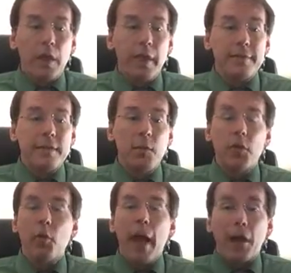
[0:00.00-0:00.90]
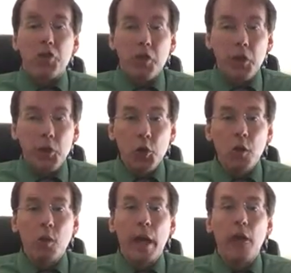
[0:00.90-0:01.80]
They see what you actually
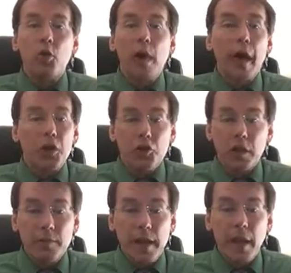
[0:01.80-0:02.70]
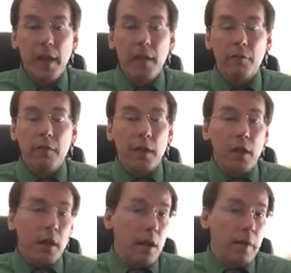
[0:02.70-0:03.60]
do and how you actually behave,
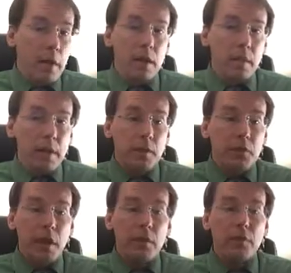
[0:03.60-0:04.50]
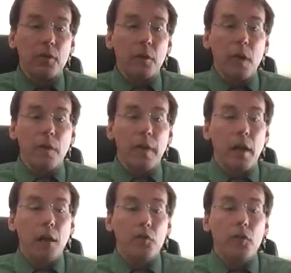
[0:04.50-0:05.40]
and that can be insightful.
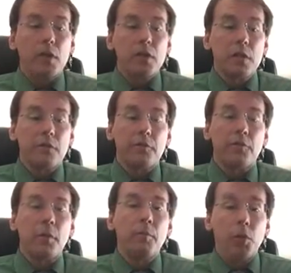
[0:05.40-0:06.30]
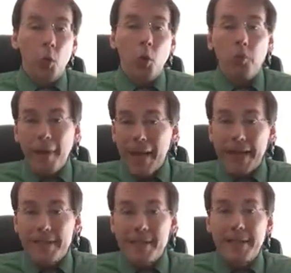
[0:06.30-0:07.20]
They also don't suffer from your
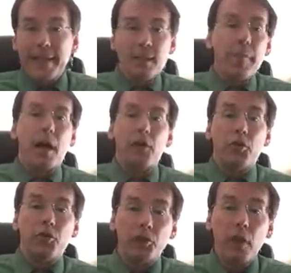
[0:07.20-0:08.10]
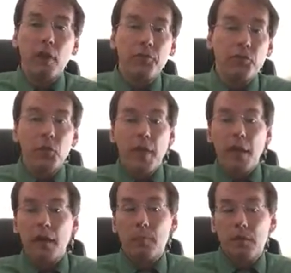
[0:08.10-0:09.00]
biases about yourself, so
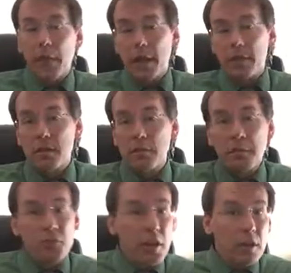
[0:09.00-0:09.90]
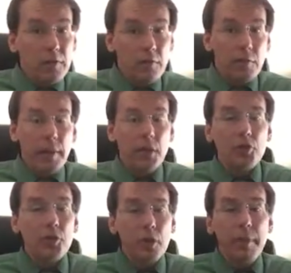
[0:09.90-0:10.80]
they can provide some objective
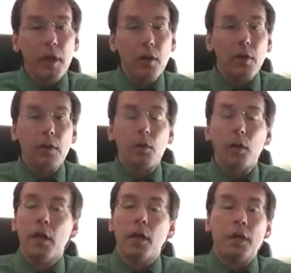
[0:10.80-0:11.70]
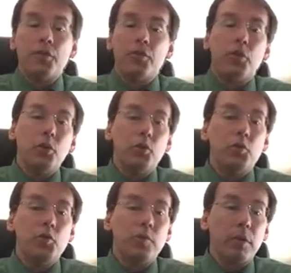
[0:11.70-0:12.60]
information about you. That's a
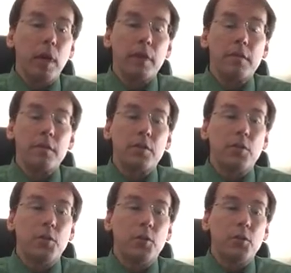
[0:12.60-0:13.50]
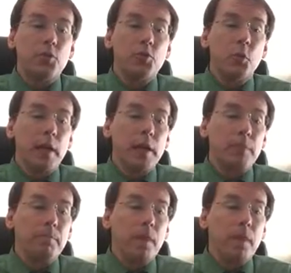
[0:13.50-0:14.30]
huge plus. That's a huge win.